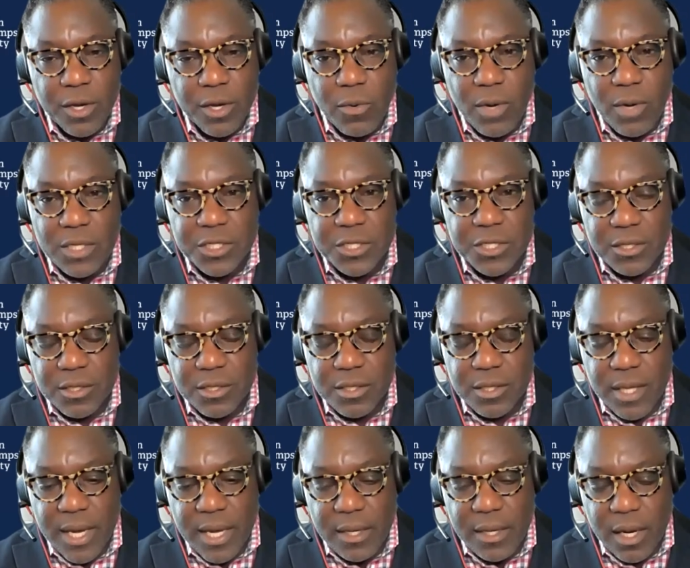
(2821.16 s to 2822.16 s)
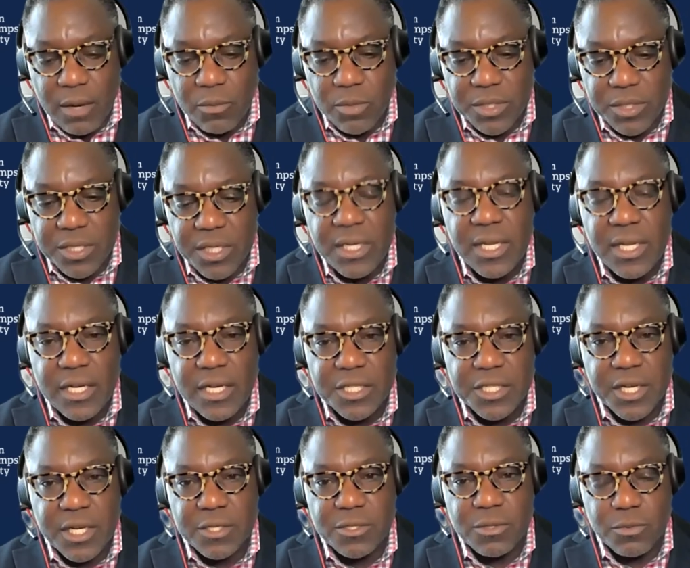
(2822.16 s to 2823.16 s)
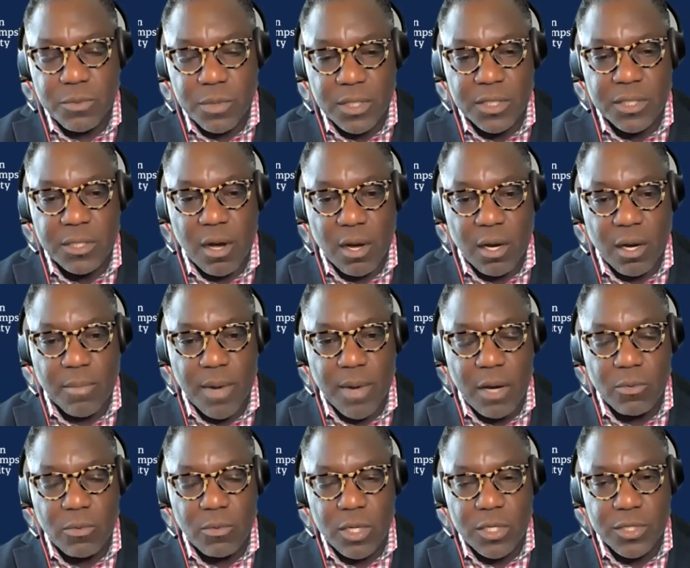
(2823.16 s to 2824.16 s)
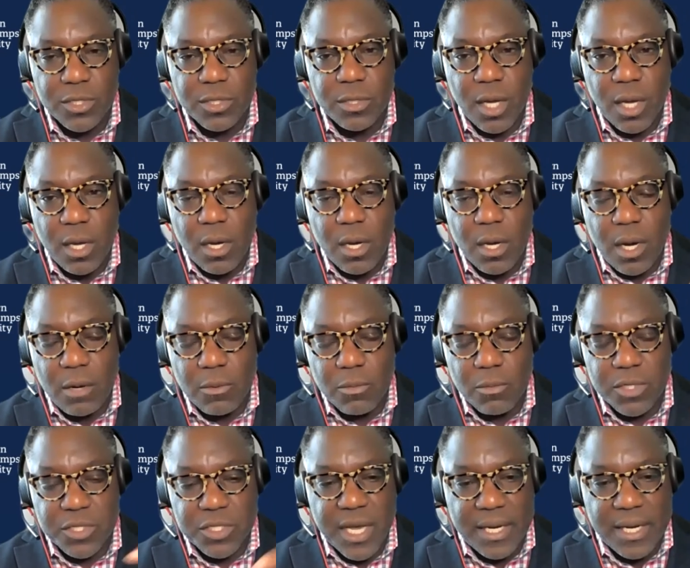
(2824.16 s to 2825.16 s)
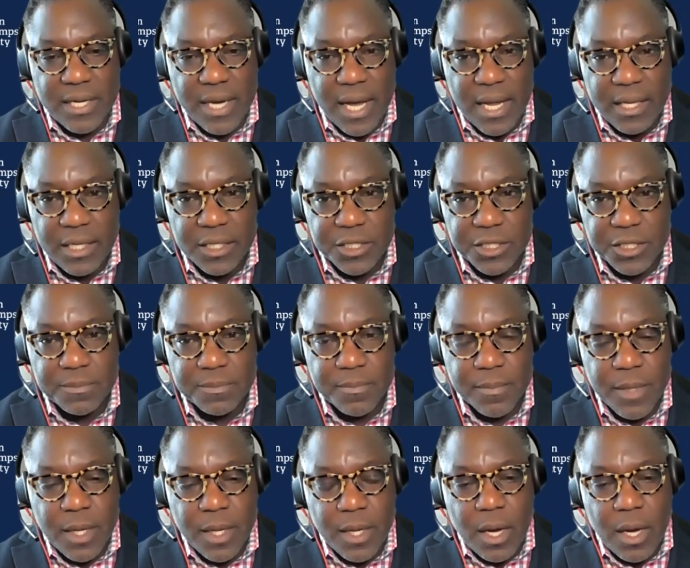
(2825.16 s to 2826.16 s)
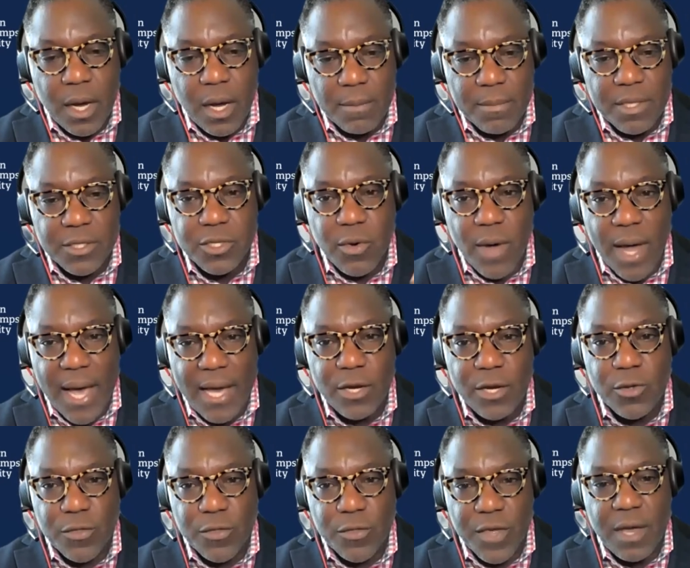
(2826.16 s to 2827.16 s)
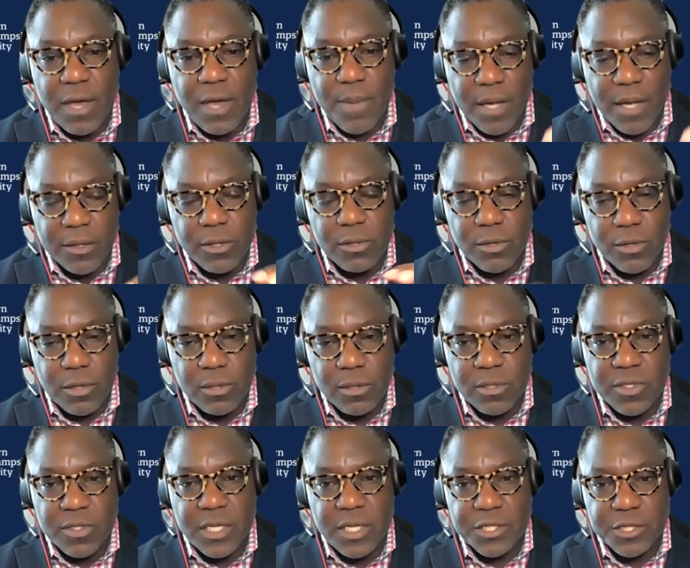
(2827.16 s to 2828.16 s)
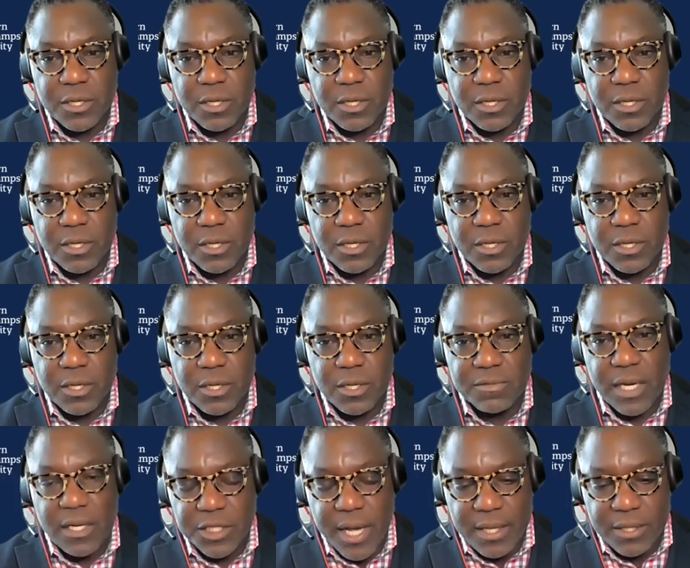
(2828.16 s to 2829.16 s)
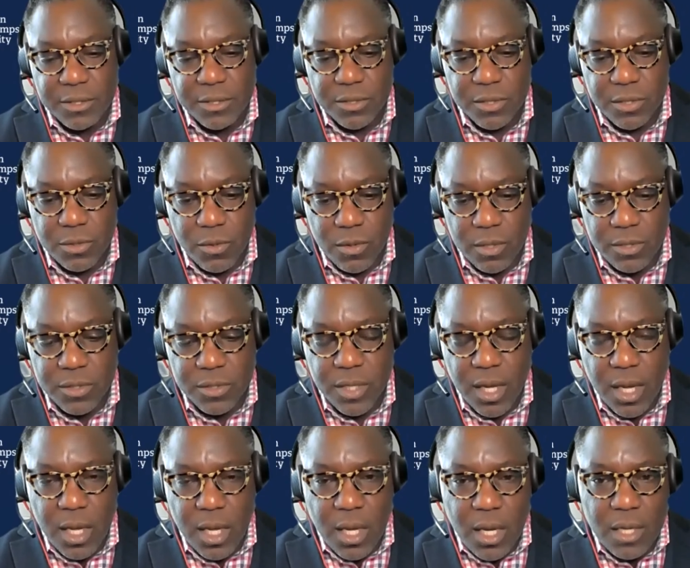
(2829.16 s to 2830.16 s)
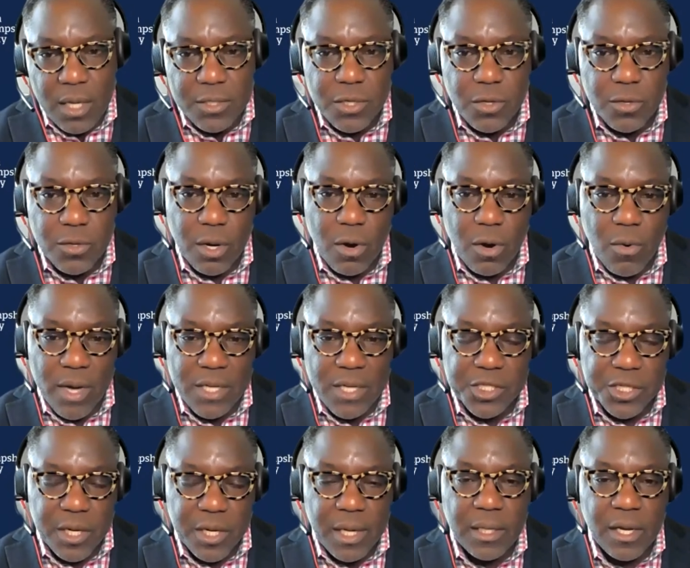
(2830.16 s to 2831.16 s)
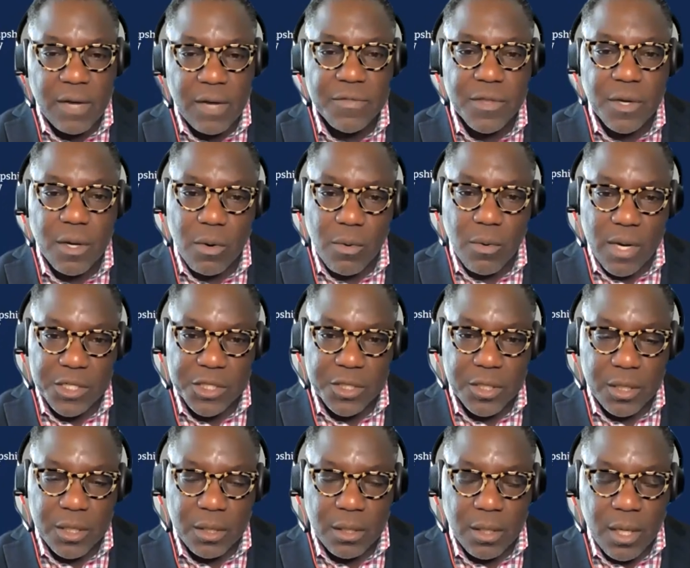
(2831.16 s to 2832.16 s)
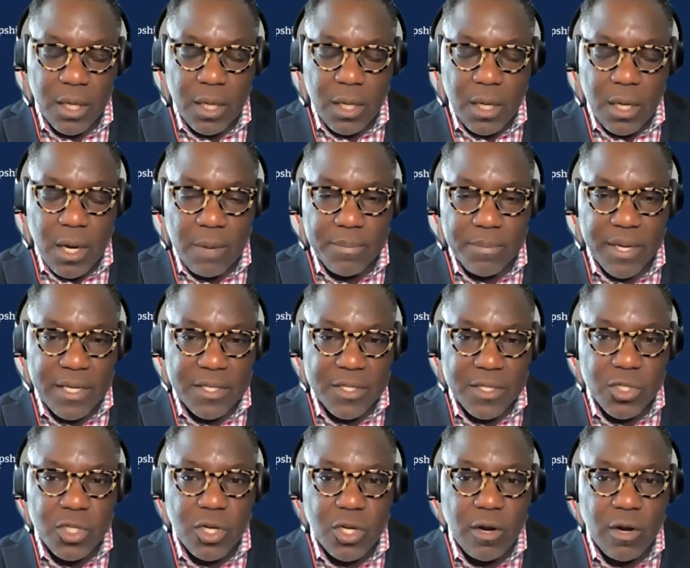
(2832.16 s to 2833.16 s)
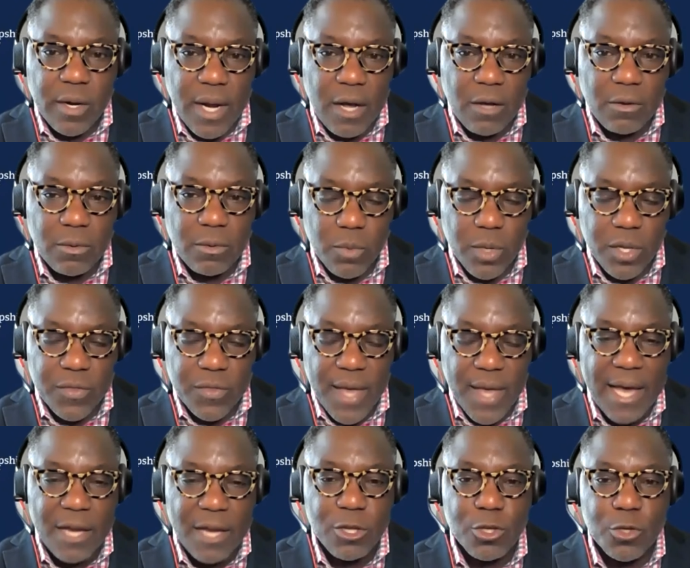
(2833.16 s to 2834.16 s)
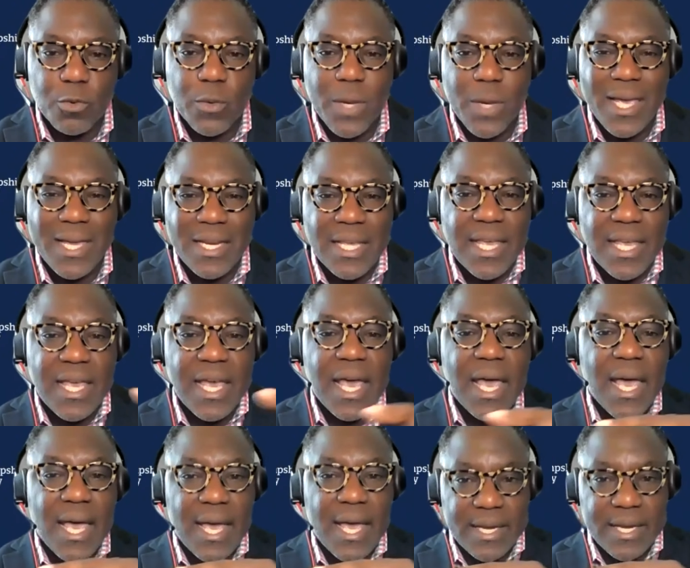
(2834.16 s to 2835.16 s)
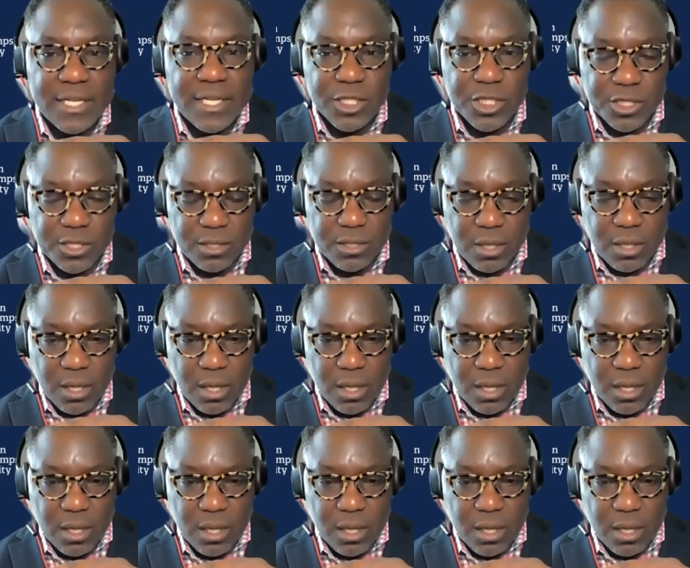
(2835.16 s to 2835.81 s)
of the questions that we didn't get a chance to really talk about was technology, and so how do you think about the utilization of technology as a source? And so the question, I love the question because it started out with, how do you engage?